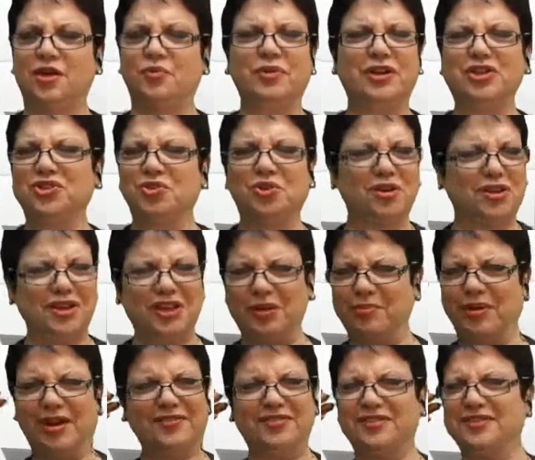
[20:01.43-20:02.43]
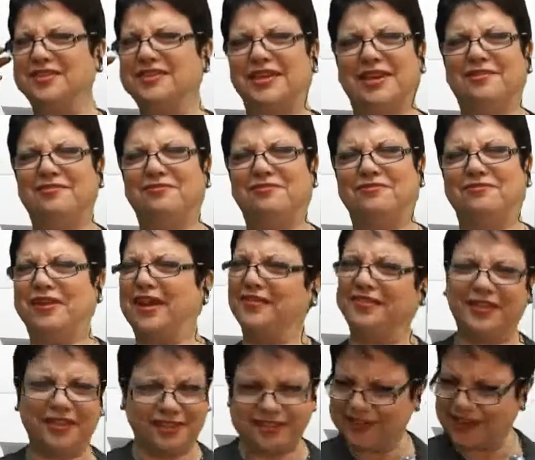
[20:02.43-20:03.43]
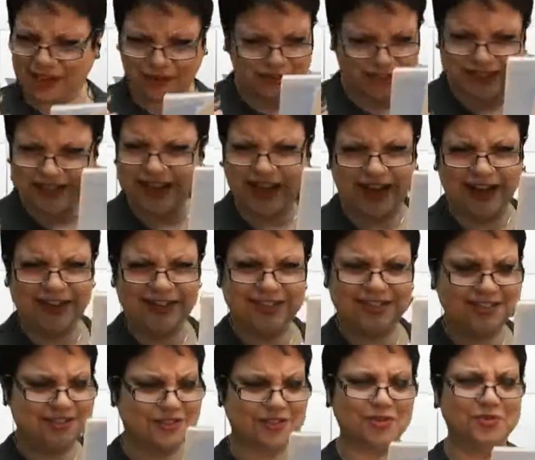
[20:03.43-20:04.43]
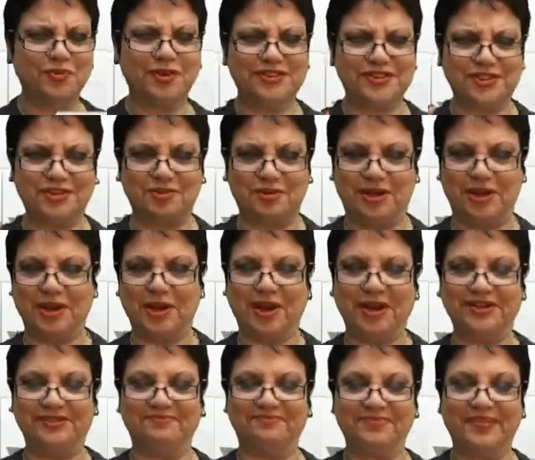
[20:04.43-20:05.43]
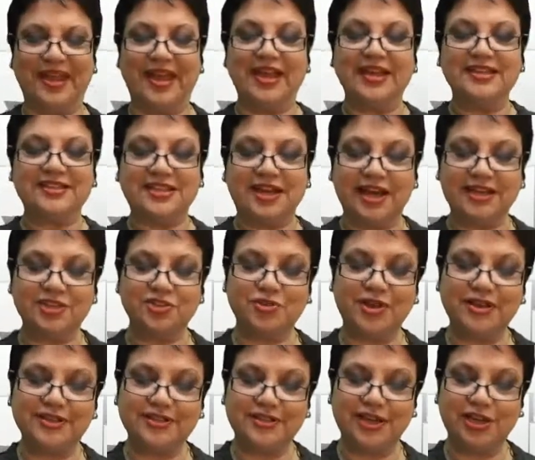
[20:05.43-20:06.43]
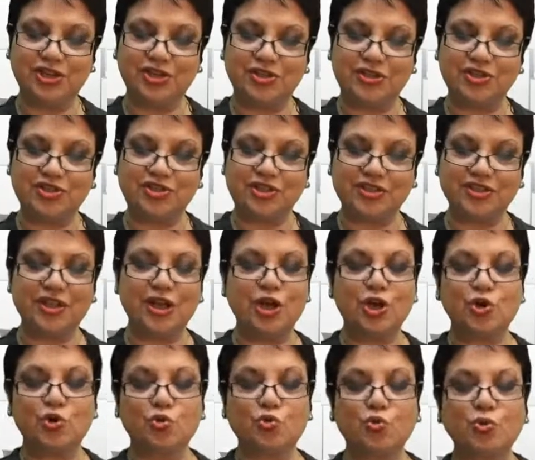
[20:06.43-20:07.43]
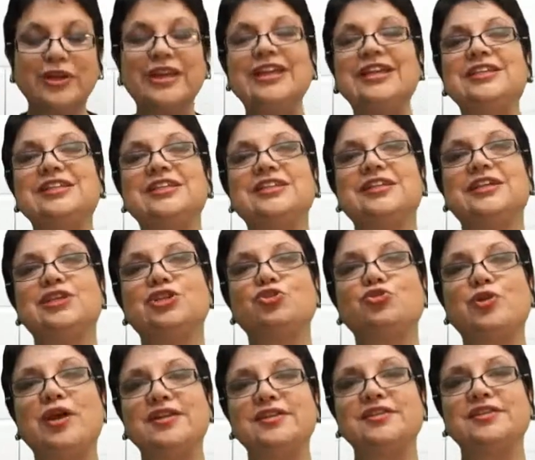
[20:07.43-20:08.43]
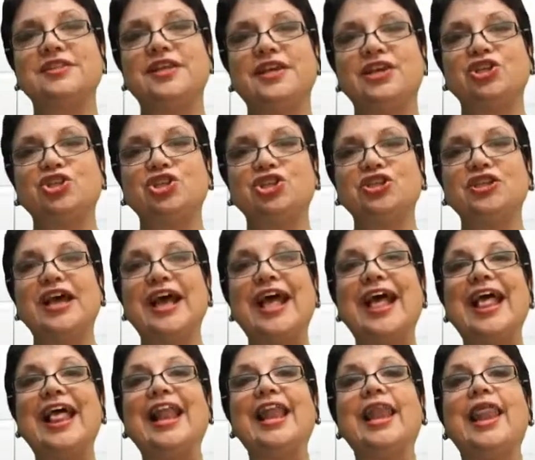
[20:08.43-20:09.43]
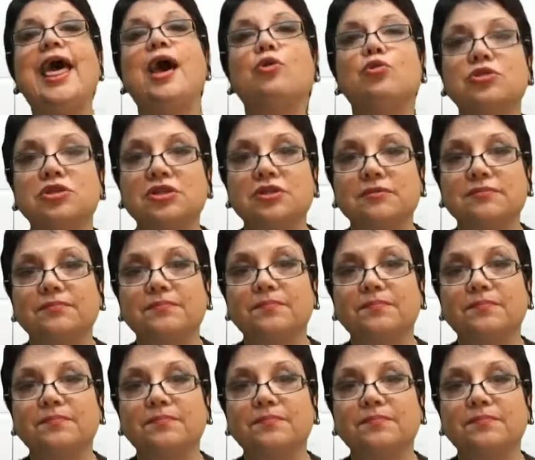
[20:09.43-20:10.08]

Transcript: Now we are talking about the deaf and this now sight. So what's going on? Sight translation is just reading a translation aloud.